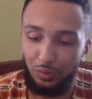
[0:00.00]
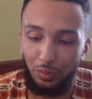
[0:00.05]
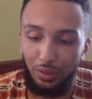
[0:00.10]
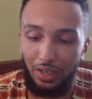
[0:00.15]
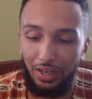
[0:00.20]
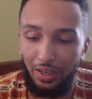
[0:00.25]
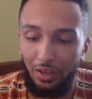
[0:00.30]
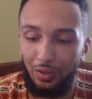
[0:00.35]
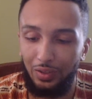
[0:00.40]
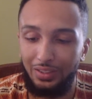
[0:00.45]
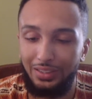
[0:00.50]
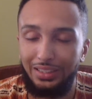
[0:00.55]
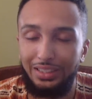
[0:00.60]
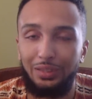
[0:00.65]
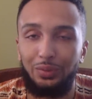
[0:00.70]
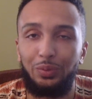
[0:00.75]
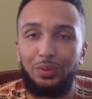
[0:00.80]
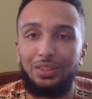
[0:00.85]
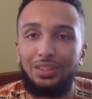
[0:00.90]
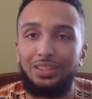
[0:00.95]
round, he
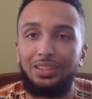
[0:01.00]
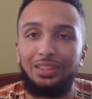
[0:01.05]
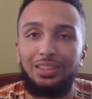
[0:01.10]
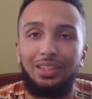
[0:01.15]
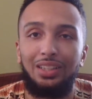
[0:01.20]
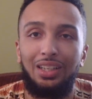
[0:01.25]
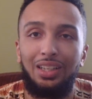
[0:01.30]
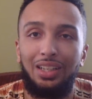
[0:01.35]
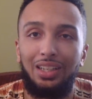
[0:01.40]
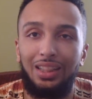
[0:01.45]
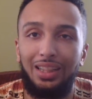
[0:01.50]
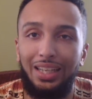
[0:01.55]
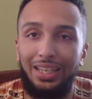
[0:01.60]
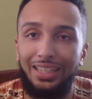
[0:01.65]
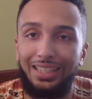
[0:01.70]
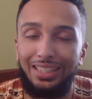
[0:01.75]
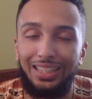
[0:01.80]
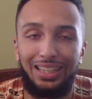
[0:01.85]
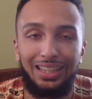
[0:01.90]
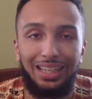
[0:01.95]
was
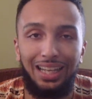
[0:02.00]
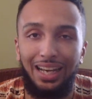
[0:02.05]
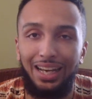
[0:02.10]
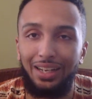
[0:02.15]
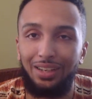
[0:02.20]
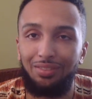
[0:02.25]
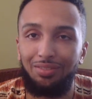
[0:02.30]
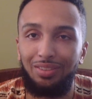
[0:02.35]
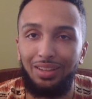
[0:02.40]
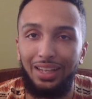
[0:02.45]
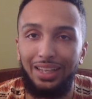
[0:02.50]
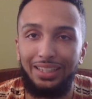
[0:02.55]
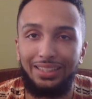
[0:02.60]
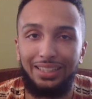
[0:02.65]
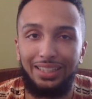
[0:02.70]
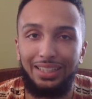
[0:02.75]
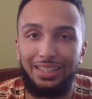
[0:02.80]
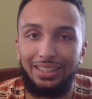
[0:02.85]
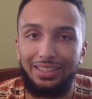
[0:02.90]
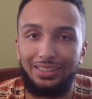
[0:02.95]
landing a lot of leg
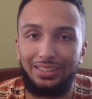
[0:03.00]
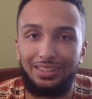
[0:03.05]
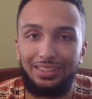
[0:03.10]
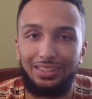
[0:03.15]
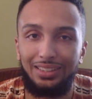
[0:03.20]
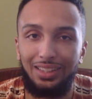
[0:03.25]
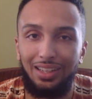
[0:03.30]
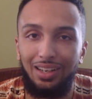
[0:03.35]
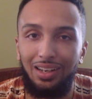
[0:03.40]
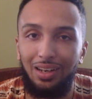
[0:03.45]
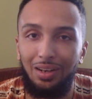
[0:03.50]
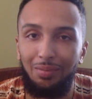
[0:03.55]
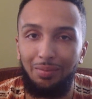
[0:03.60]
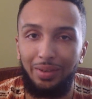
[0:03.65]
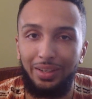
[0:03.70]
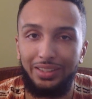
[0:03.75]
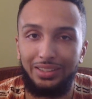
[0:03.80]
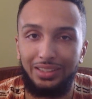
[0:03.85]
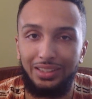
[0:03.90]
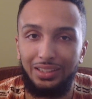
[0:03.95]
kicks
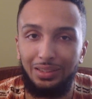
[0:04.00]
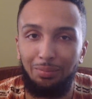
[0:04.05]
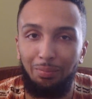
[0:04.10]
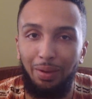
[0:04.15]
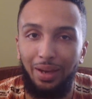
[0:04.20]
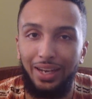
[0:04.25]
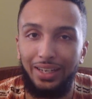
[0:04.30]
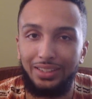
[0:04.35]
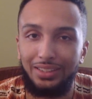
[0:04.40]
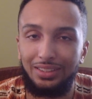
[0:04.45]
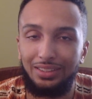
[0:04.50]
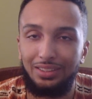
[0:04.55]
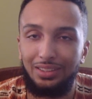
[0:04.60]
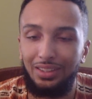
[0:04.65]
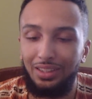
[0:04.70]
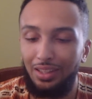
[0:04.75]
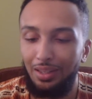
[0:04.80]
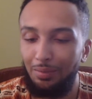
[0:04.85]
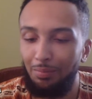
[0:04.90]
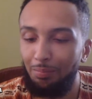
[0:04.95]
as he backed
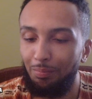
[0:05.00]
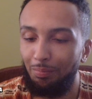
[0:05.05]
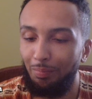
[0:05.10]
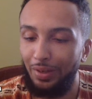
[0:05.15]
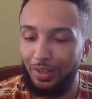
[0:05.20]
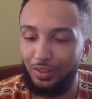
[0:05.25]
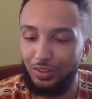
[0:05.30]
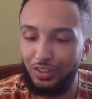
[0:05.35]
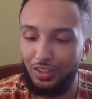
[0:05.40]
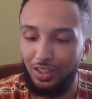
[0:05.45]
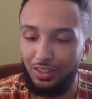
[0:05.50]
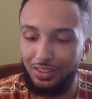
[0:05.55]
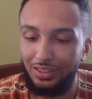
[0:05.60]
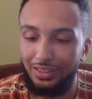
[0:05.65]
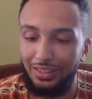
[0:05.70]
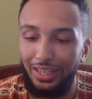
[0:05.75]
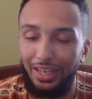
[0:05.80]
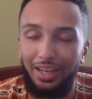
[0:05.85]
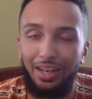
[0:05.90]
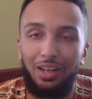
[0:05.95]
Michael
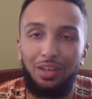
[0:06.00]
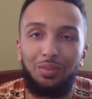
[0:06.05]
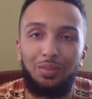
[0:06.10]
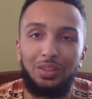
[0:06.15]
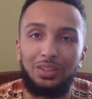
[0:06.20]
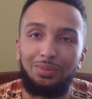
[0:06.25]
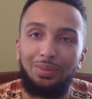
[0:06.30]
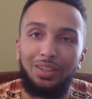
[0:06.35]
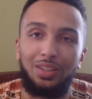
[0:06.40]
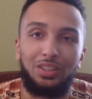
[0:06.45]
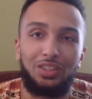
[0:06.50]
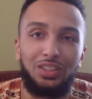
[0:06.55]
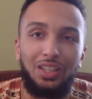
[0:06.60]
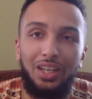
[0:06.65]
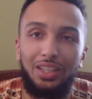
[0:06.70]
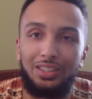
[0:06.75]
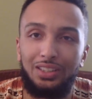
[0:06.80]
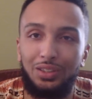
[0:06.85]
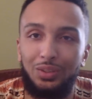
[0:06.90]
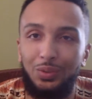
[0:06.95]
Johnson down, whereas Michael
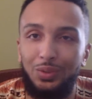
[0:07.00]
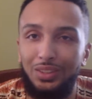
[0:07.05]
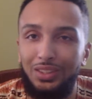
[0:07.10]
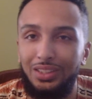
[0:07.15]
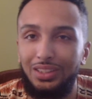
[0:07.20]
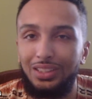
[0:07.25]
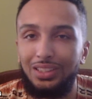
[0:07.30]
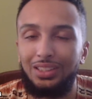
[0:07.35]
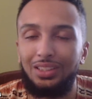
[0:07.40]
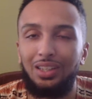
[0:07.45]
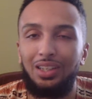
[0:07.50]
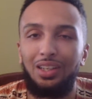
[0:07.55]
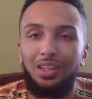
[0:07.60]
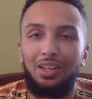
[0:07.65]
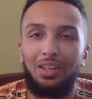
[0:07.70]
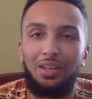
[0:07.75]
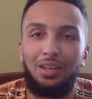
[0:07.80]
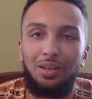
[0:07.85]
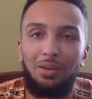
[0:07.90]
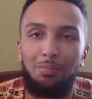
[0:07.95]
Johnson was just
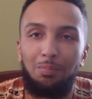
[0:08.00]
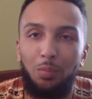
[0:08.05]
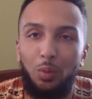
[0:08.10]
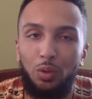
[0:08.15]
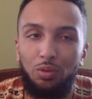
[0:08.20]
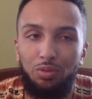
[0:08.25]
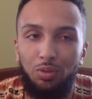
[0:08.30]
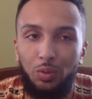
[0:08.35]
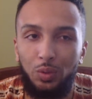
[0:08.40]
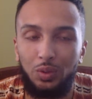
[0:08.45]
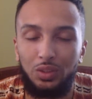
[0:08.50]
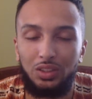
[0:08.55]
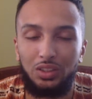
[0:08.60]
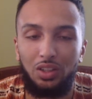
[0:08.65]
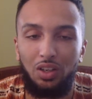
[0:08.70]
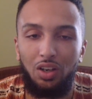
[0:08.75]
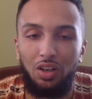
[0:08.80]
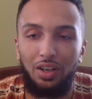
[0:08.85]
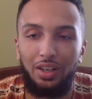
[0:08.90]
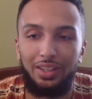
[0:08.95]
more focused
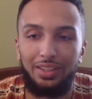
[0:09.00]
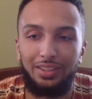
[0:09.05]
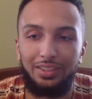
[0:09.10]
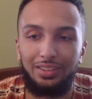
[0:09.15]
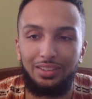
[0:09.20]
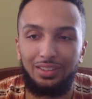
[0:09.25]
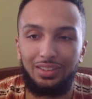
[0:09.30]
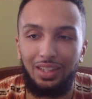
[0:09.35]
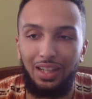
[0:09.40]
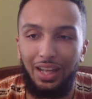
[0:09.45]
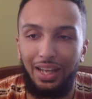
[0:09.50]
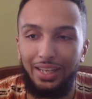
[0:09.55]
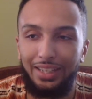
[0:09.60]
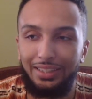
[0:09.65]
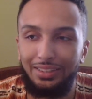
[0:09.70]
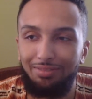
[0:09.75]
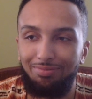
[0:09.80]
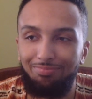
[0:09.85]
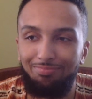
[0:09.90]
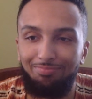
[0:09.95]
on like
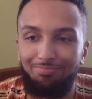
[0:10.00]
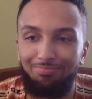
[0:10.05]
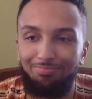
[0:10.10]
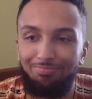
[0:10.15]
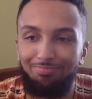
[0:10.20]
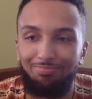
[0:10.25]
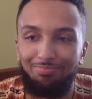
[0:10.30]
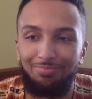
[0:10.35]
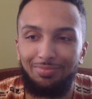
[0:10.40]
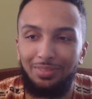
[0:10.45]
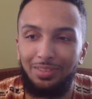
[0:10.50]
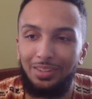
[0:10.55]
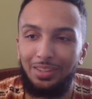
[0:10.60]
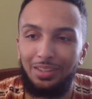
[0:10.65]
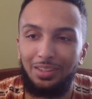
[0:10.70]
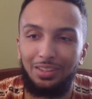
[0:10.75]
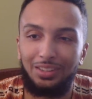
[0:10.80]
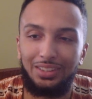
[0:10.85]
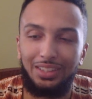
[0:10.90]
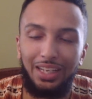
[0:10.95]

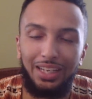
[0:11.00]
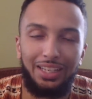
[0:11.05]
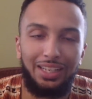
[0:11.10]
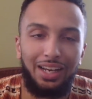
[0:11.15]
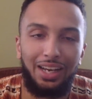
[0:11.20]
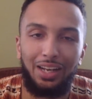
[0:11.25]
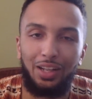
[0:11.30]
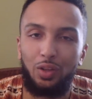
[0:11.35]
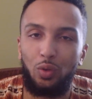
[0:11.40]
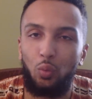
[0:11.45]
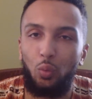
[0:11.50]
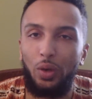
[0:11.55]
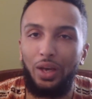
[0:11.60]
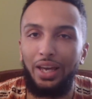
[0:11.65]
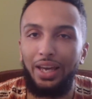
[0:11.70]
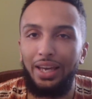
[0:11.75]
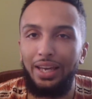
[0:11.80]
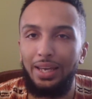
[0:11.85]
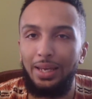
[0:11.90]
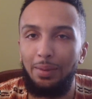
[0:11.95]
staying out of the
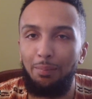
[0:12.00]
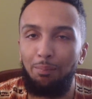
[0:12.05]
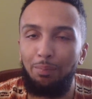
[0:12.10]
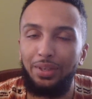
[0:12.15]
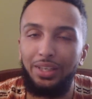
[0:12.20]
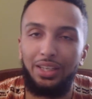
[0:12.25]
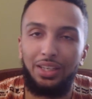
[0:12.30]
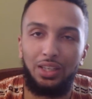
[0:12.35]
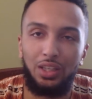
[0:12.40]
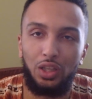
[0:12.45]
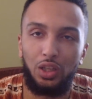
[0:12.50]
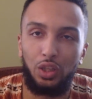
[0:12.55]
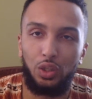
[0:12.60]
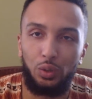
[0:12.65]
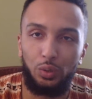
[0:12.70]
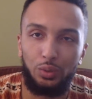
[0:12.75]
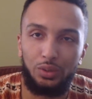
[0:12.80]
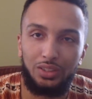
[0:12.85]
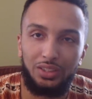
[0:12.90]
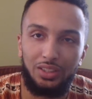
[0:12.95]
way, being
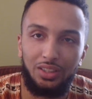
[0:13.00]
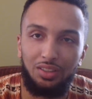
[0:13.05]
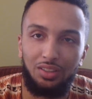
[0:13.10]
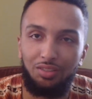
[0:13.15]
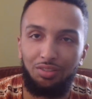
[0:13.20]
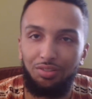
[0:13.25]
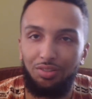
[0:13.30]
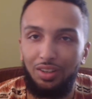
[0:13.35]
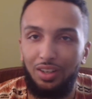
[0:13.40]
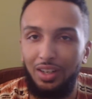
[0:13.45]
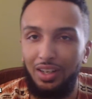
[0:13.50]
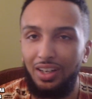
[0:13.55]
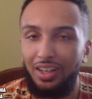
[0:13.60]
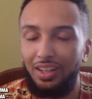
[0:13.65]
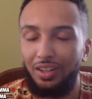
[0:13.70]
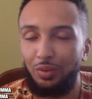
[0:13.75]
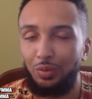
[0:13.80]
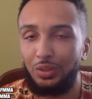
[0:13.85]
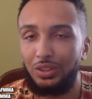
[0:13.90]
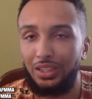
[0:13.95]
elusive,
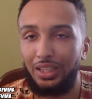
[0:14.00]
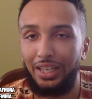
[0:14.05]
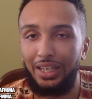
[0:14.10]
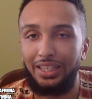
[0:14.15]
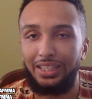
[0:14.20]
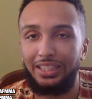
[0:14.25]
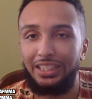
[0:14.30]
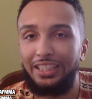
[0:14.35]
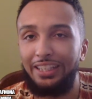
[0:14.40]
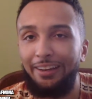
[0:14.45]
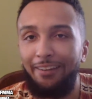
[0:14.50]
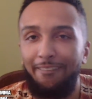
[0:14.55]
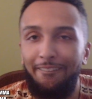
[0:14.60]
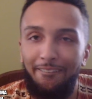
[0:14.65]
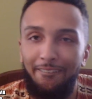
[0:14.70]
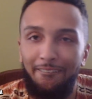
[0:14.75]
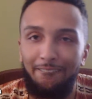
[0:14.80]
was landing